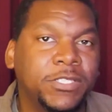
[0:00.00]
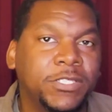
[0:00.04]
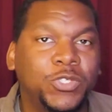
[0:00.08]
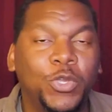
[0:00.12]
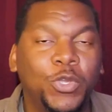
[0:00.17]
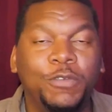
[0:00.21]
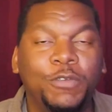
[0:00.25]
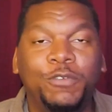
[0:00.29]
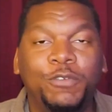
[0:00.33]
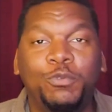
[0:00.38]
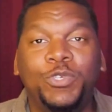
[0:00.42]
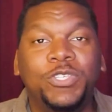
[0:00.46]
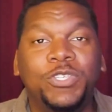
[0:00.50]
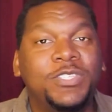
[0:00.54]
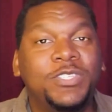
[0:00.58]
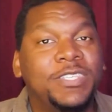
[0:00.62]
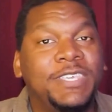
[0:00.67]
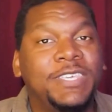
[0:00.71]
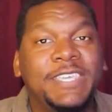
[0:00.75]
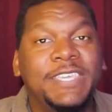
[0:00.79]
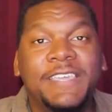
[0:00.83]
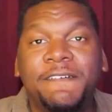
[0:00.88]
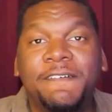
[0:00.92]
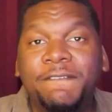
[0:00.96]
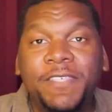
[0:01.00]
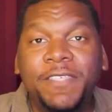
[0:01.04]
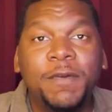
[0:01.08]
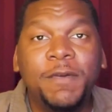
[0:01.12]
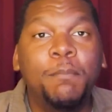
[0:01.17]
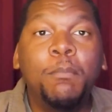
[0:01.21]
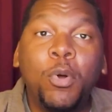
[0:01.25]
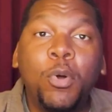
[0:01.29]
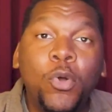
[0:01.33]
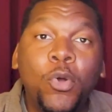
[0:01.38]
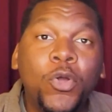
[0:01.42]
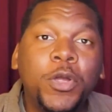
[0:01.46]
So if you just give them
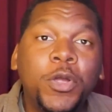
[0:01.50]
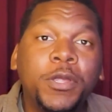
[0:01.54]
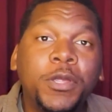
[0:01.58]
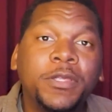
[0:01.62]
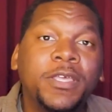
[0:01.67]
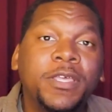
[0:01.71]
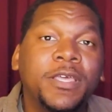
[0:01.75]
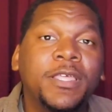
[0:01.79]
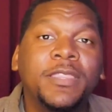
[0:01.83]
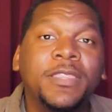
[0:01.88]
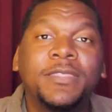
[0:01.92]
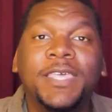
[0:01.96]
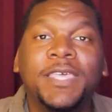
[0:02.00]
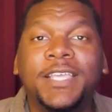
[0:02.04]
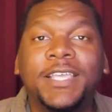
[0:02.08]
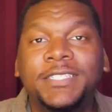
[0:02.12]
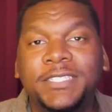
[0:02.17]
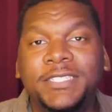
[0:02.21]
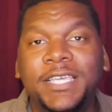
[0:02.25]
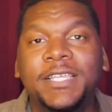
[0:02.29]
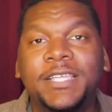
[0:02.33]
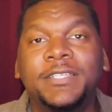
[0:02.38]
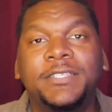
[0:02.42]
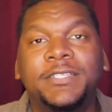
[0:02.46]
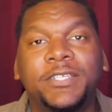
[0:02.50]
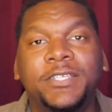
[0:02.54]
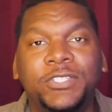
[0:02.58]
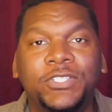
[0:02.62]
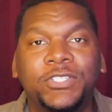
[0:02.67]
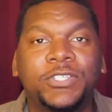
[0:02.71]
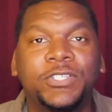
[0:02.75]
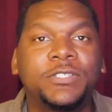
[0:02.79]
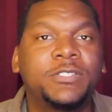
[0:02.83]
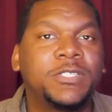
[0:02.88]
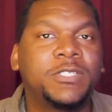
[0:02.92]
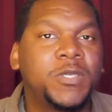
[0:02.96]
more, they tend to
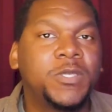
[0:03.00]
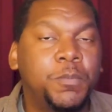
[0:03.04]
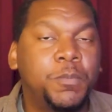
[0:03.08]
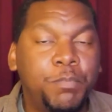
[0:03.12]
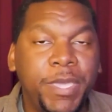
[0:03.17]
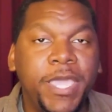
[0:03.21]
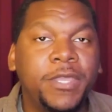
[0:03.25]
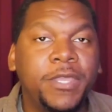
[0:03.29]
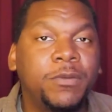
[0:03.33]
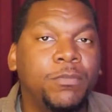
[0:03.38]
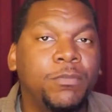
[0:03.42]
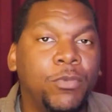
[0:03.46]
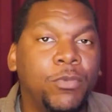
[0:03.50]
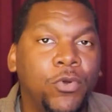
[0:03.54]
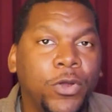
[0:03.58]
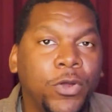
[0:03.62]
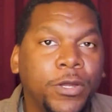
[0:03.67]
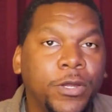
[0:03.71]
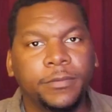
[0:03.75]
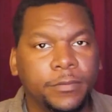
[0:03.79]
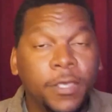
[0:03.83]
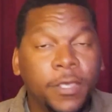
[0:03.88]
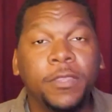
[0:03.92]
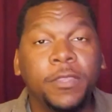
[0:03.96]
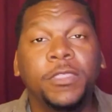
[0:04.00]
just spend more.